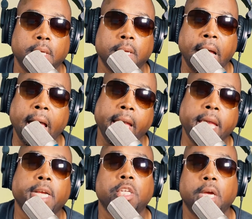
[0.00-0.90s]
God
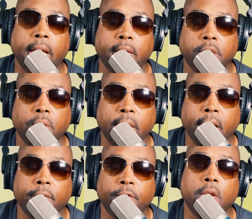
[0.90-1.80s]
X'd her out your
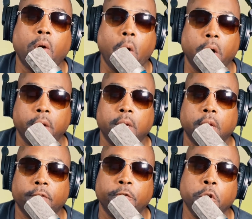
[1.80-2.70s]
life in order
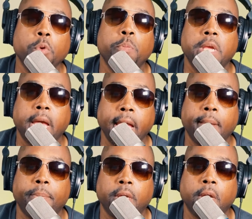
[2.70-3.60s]
for you to be
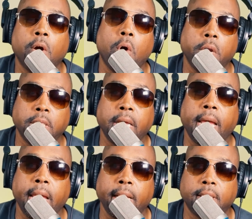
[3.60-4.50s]
happy, in order
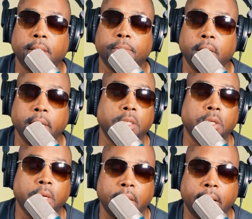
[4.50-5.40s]
to add something
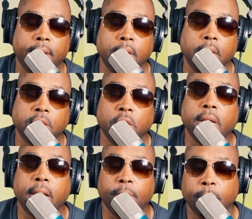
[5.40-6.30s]
into your life. So you
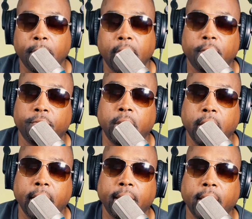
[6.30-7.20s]
got to be mindful
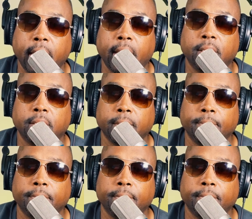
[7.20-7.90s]
of that, guys.